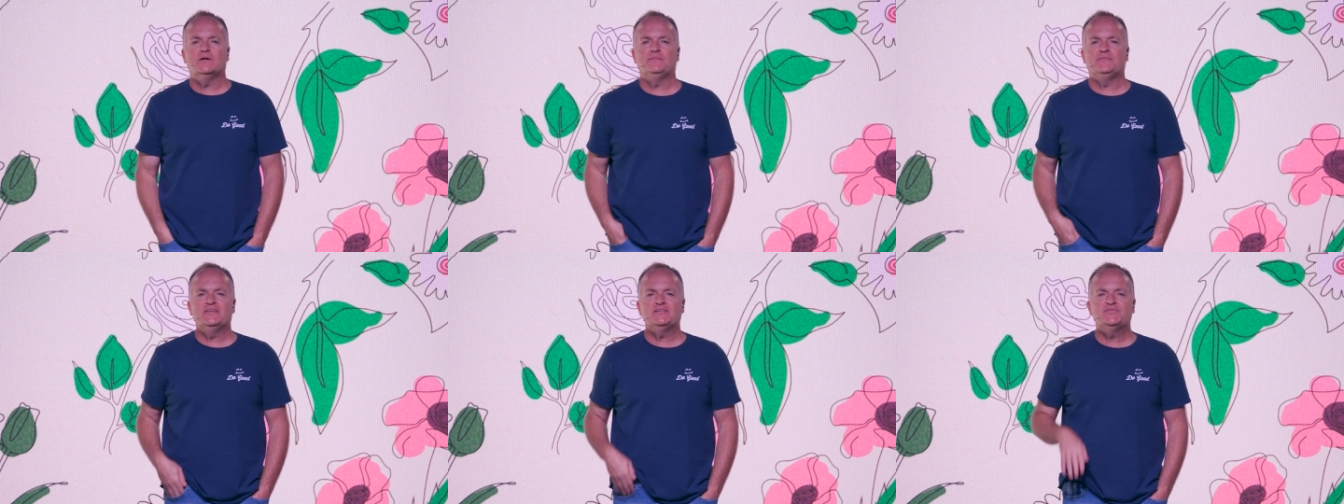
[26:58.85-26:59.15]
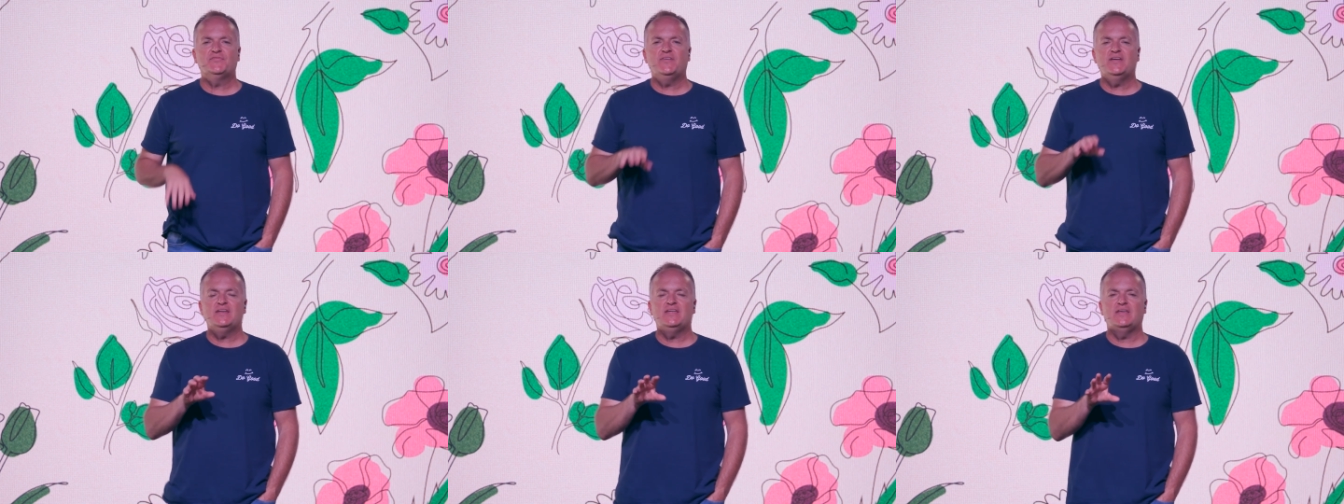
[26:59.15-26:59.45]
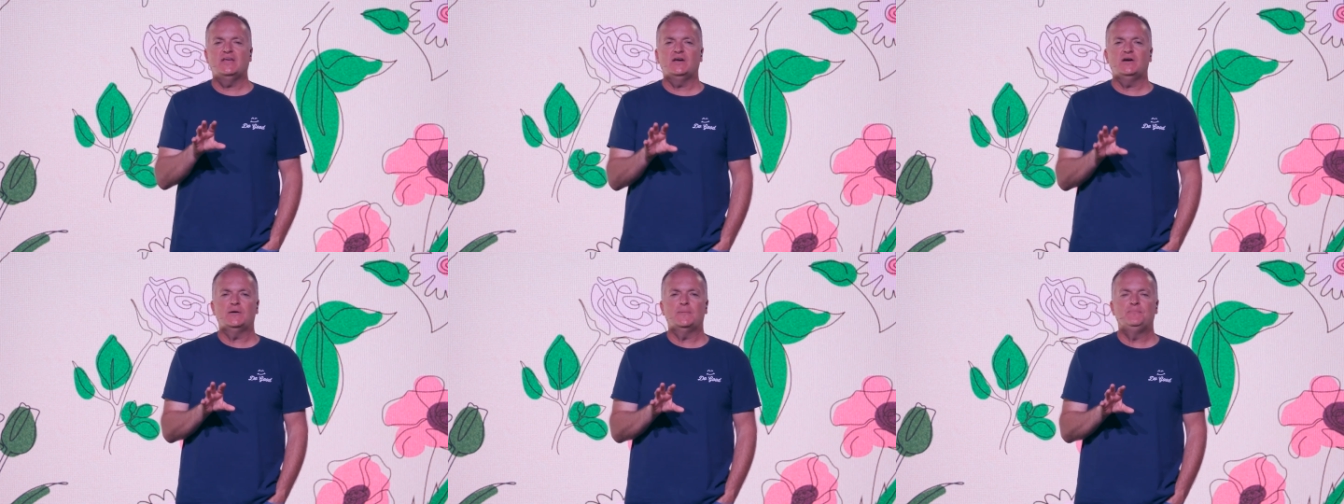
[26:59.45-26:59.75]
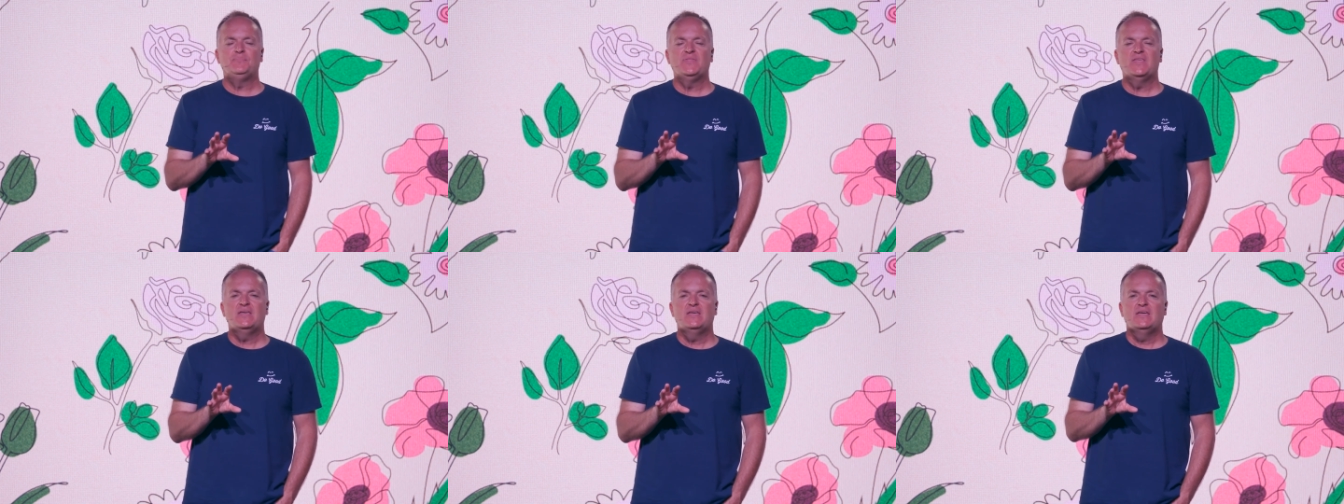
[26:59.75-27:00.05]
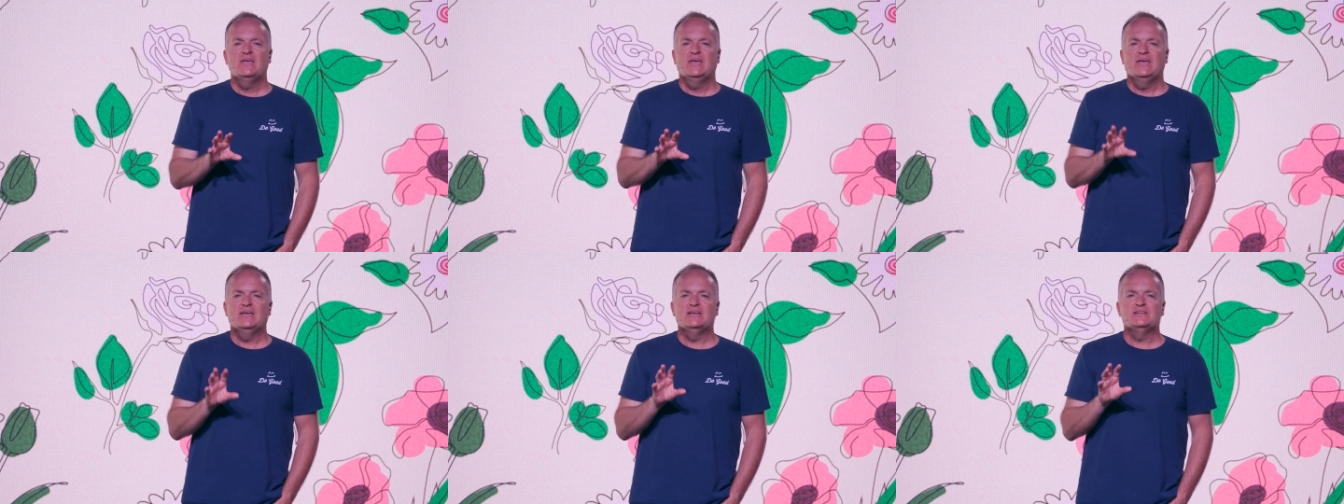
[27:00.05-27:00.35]
And this video
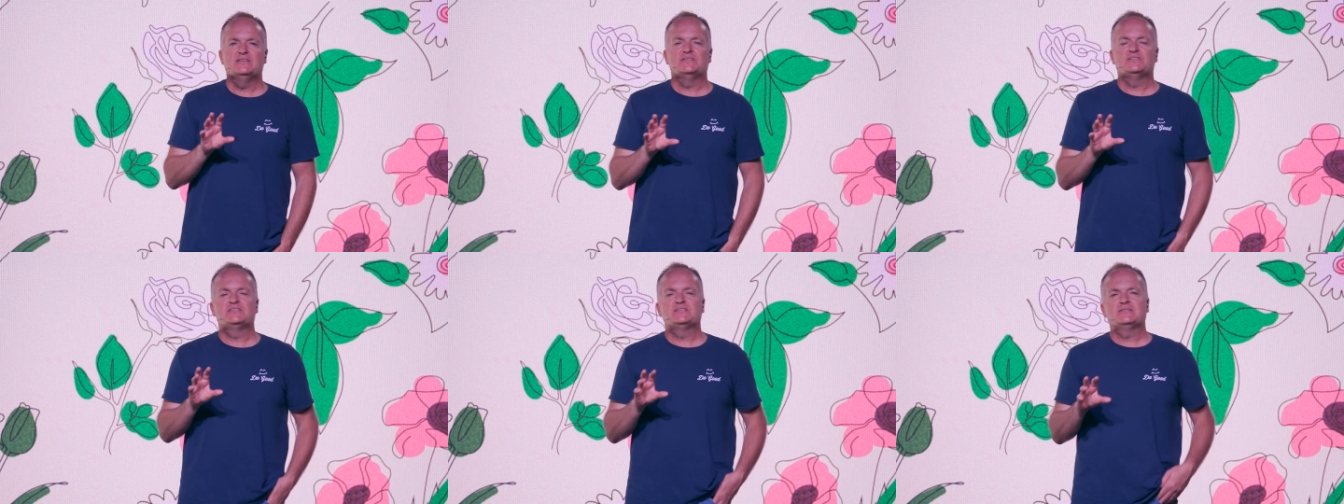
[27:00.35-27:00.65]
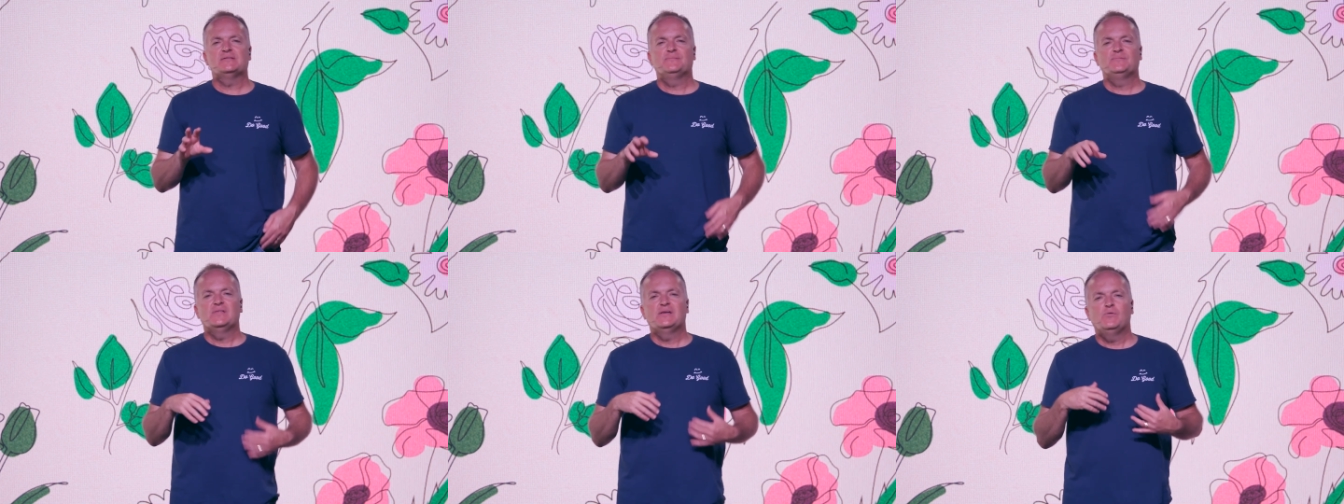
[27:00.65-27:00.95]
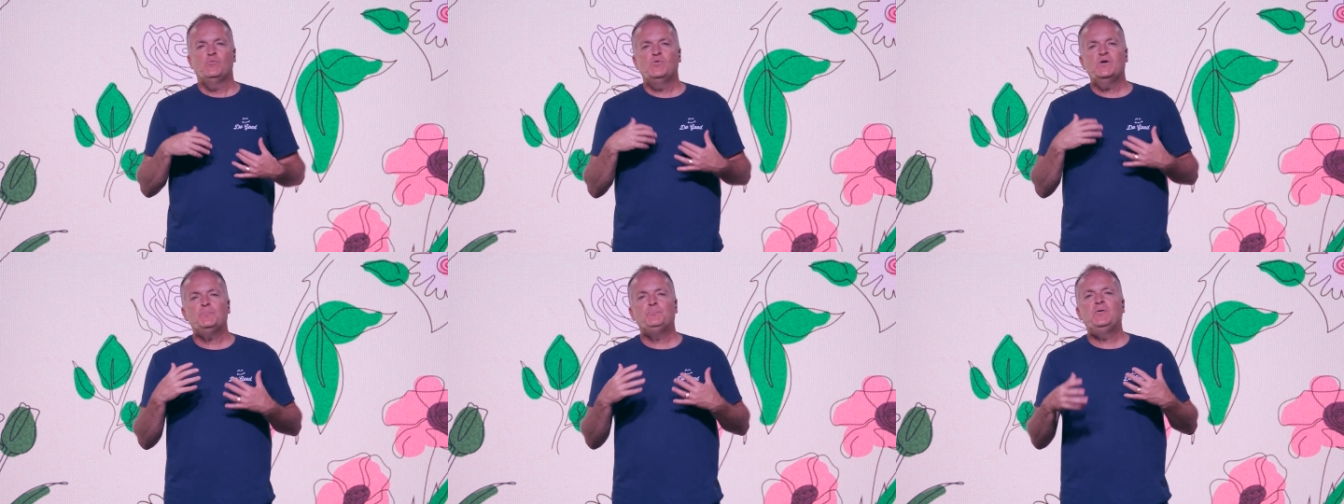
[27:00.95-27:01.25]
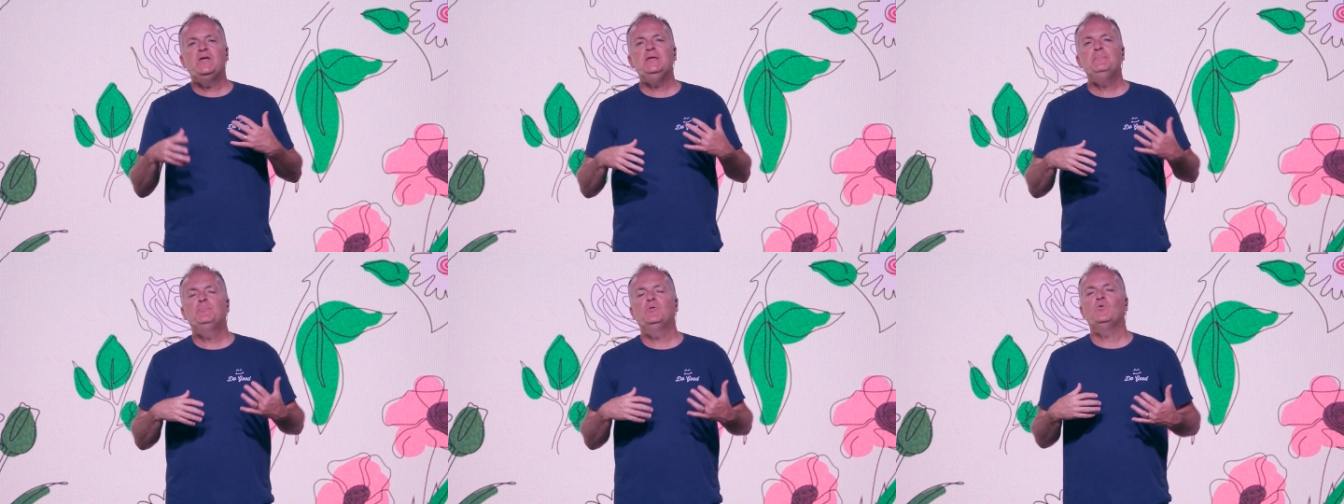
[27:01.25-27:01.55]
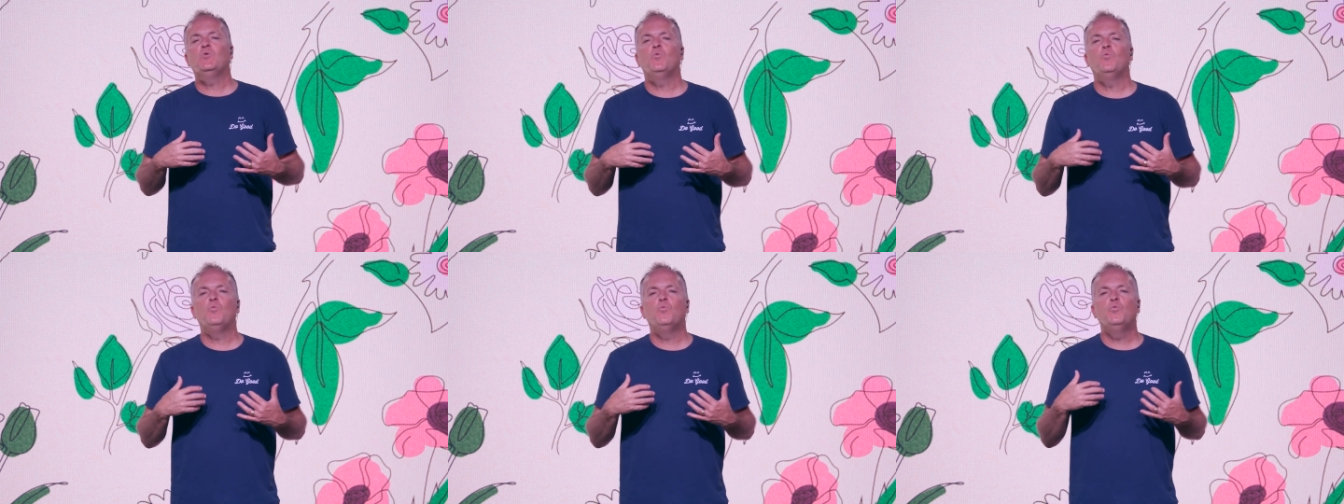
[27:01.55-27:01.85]
is what
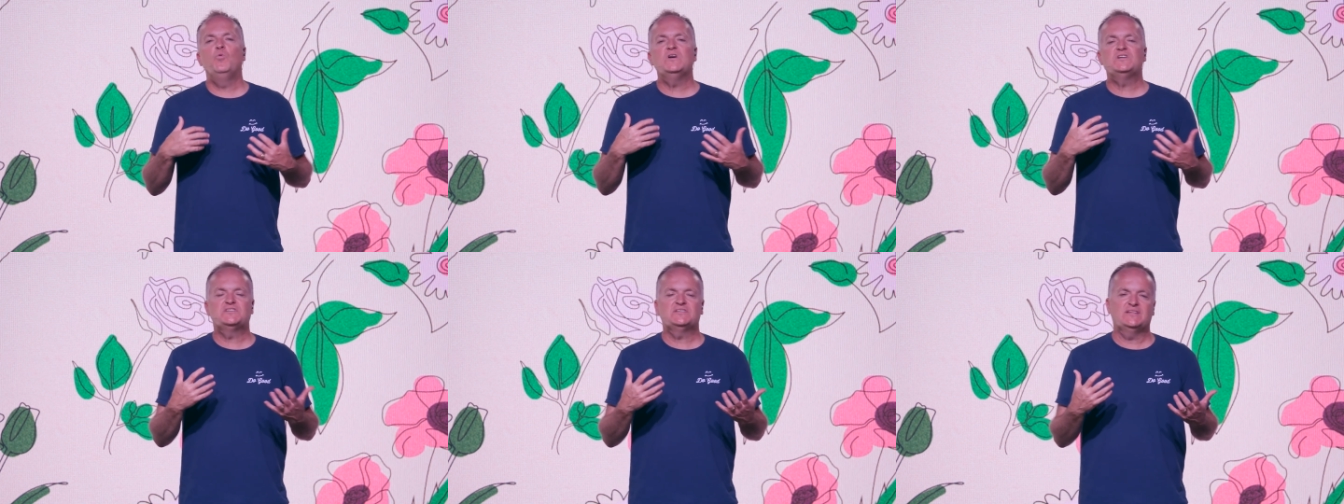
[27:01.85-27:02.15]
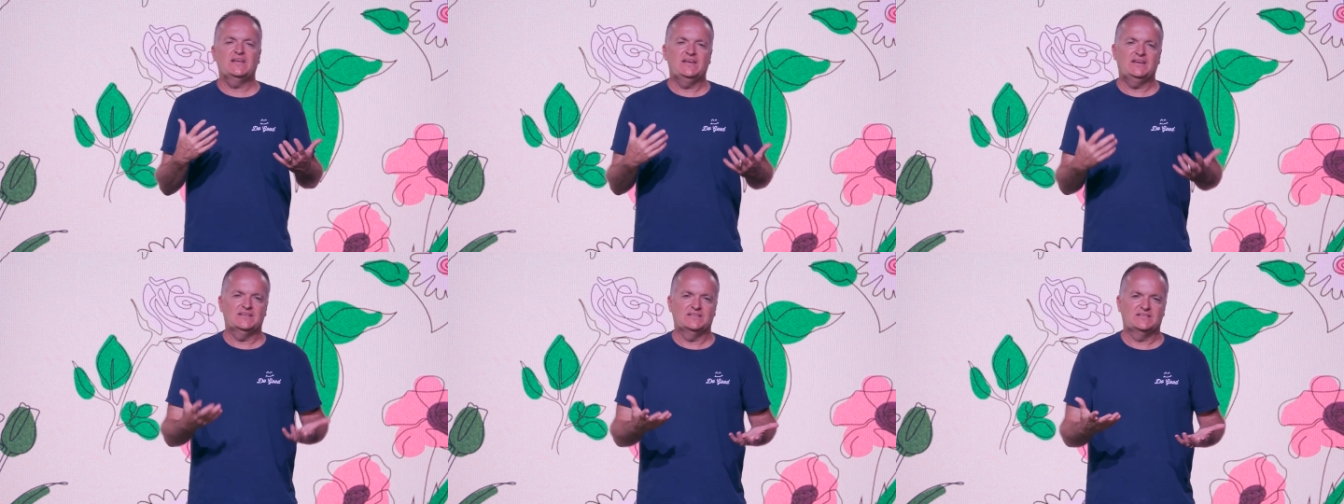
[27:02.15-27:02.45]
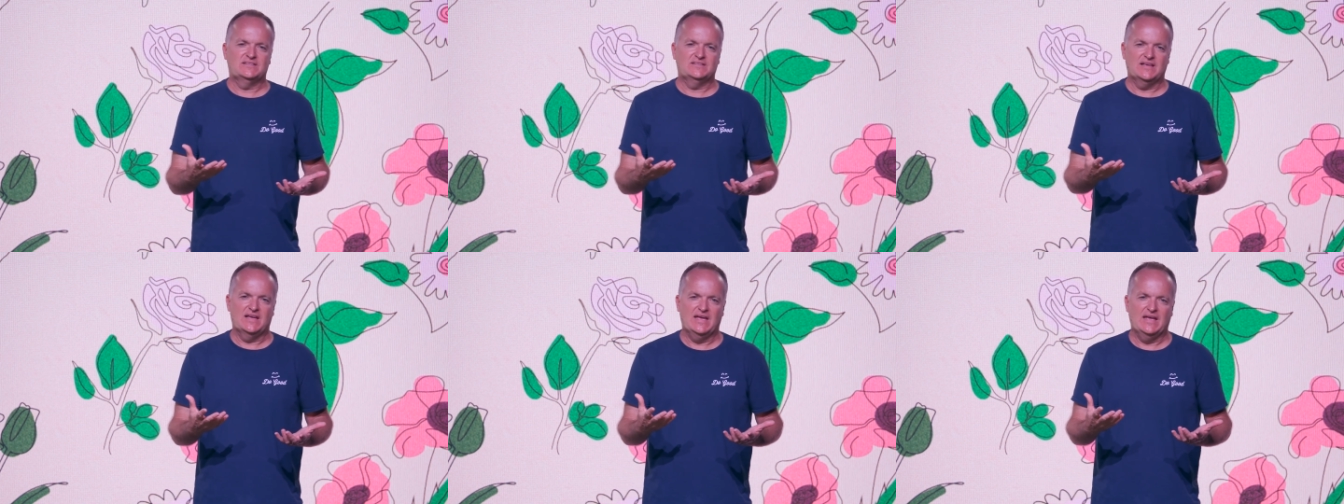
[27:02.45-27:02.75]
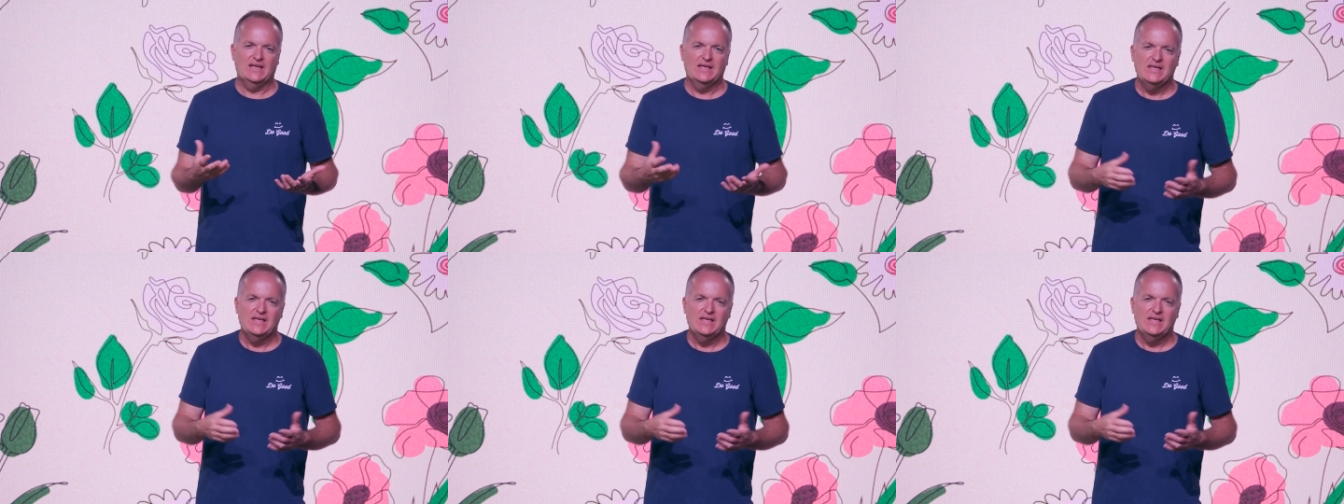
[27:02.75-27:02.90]
people wish they could say.